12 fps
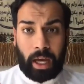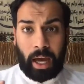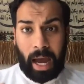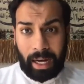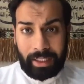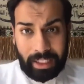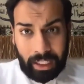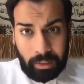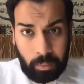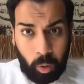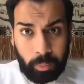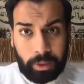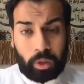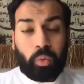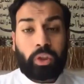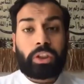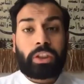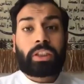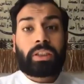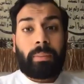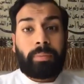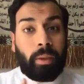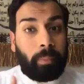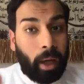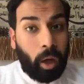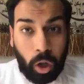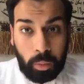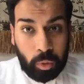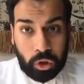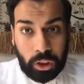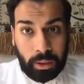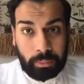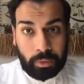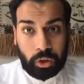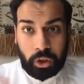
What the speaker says: at that moment, which is accepted by all Muslims,